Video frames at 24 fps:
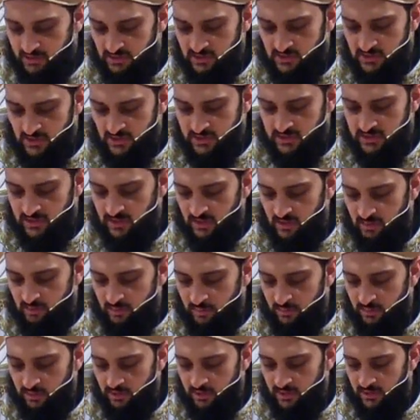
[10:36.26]
teaches us an
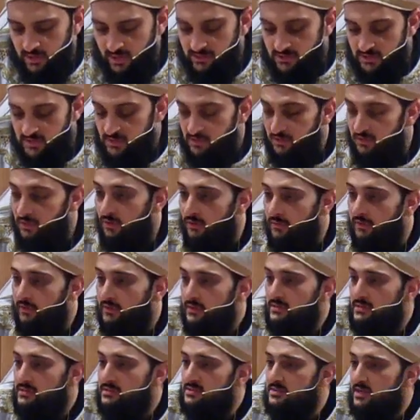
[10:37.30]
important lesson on
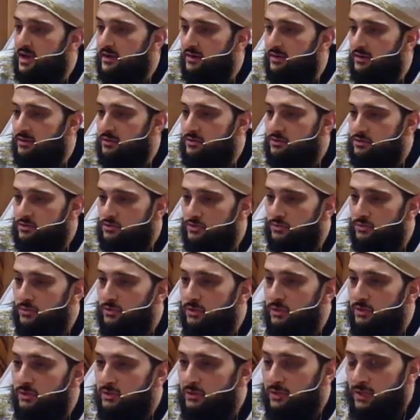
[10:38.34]
the desire to
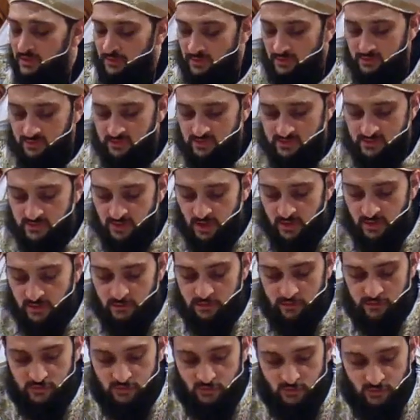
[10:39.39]
learn and the
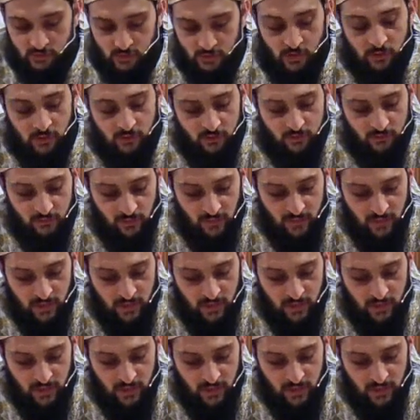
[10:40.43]
desire to grow.